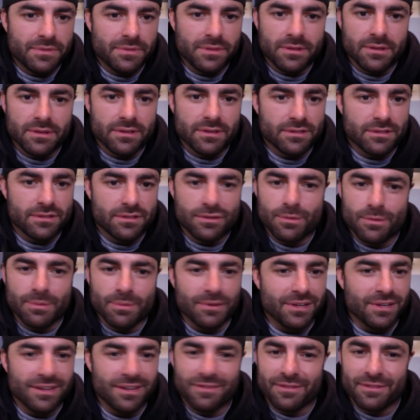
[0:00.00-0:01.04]
a super
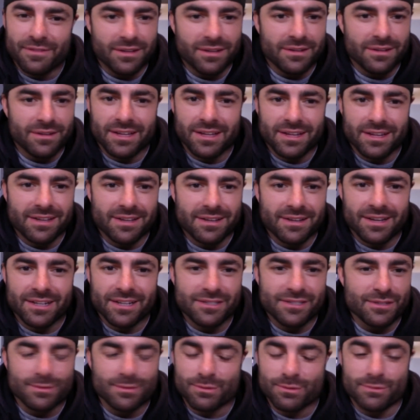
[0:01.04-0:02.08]
different. Like I
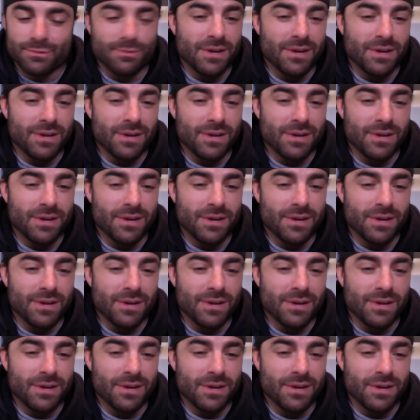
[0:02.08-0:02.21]
just was